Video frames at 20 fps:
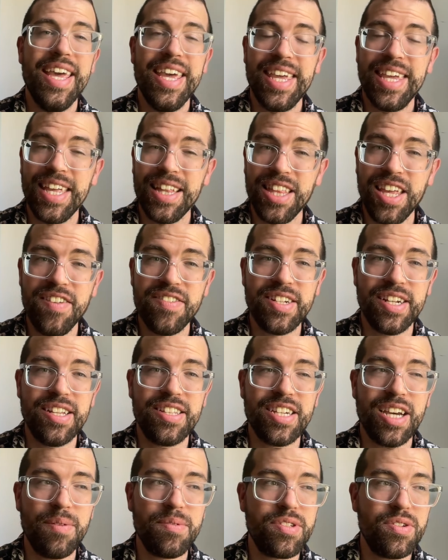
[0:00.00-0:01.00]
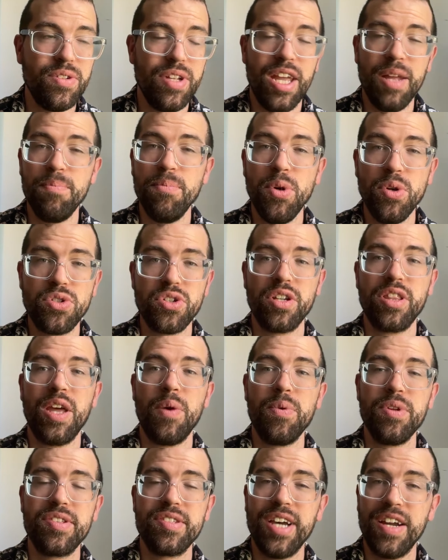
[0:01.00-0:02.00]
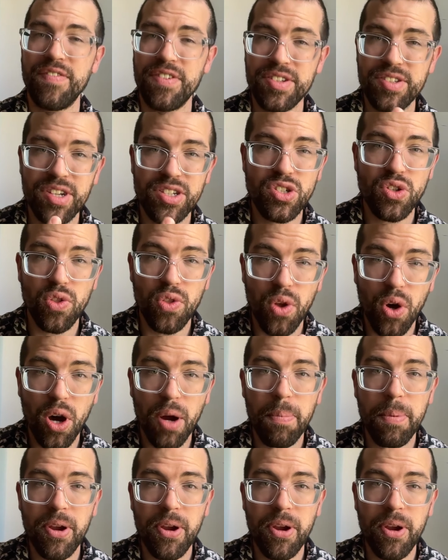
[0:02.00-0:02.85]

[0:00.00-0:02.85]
he leaves anytime soon, and Mudryk, that we signed for such a long